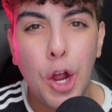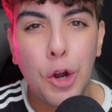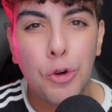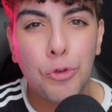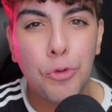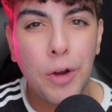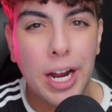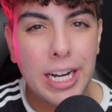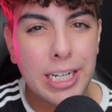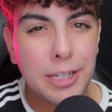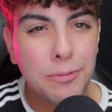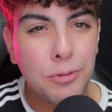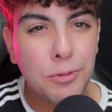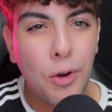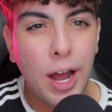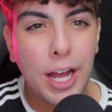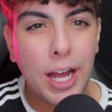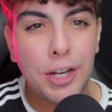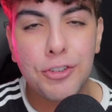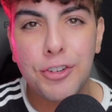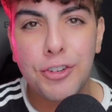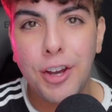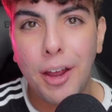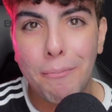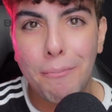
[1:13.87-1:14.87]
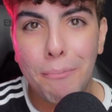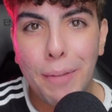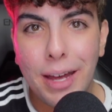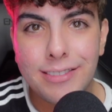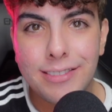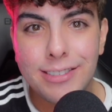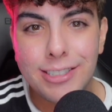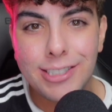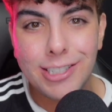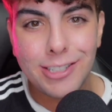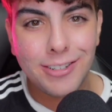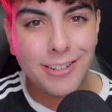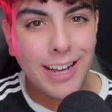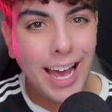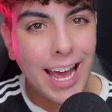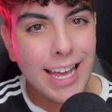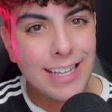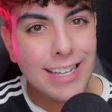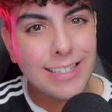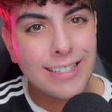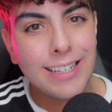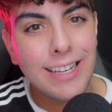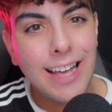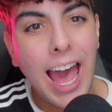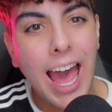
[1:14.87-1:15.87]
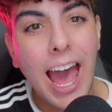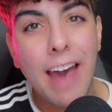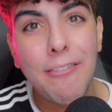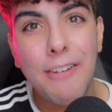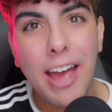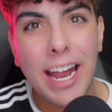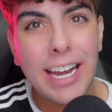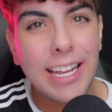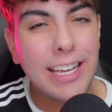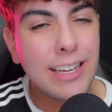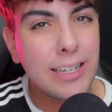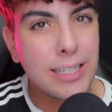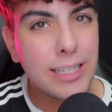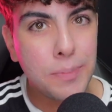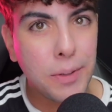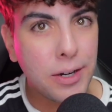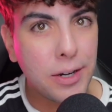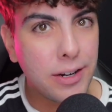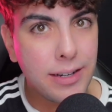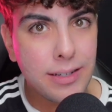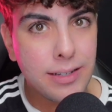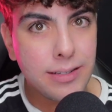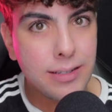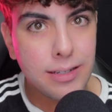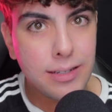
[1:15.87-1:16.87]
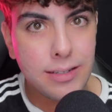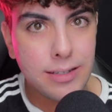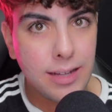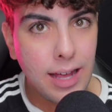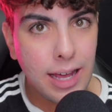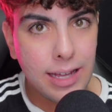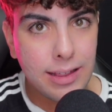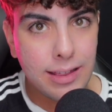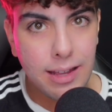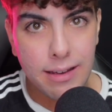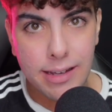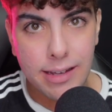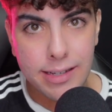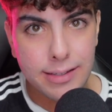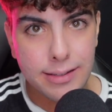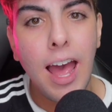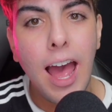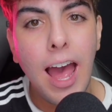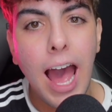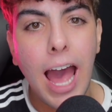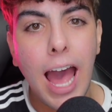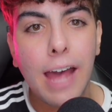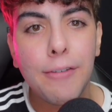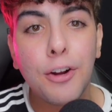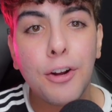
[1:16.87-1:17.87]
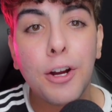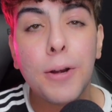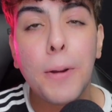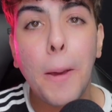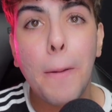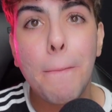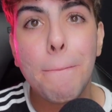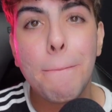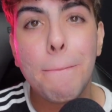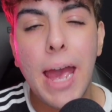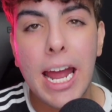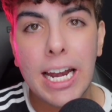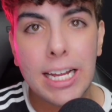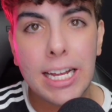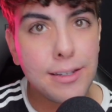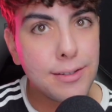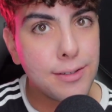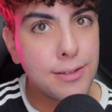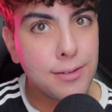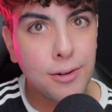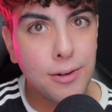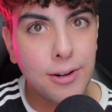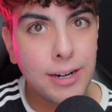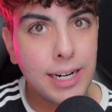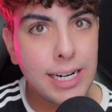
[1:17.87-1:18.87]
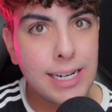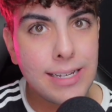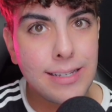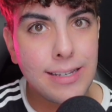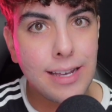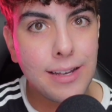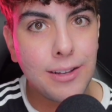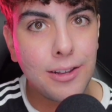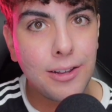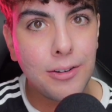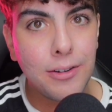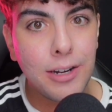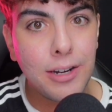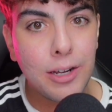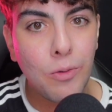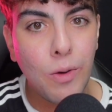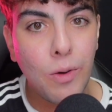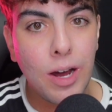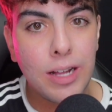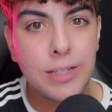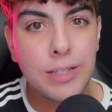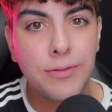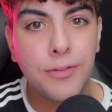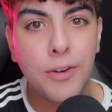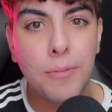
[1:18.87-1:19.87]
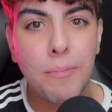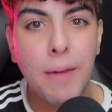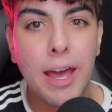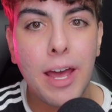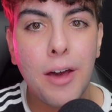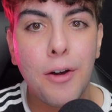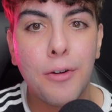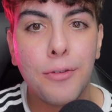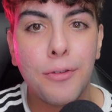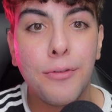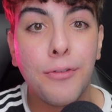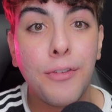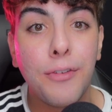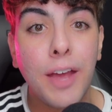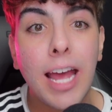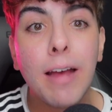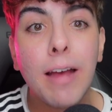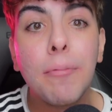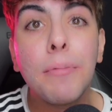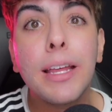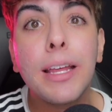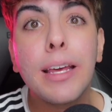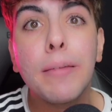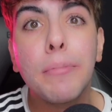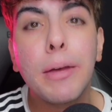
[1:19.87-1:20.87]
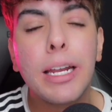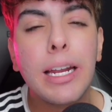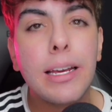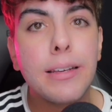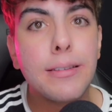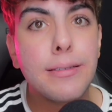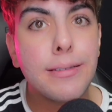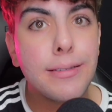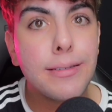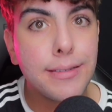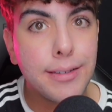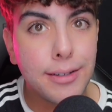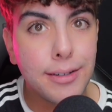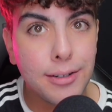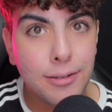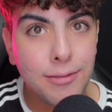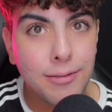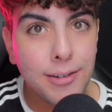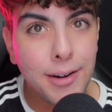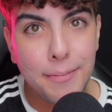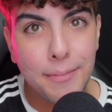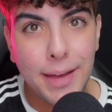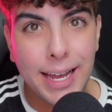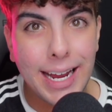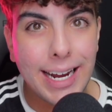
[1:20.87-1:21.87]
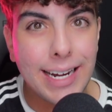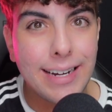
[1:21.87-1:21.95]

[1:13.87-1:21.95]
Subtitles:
Random question, but do you guys have any experiences like this? I've heard many stories, including ones from my own family, but I still remain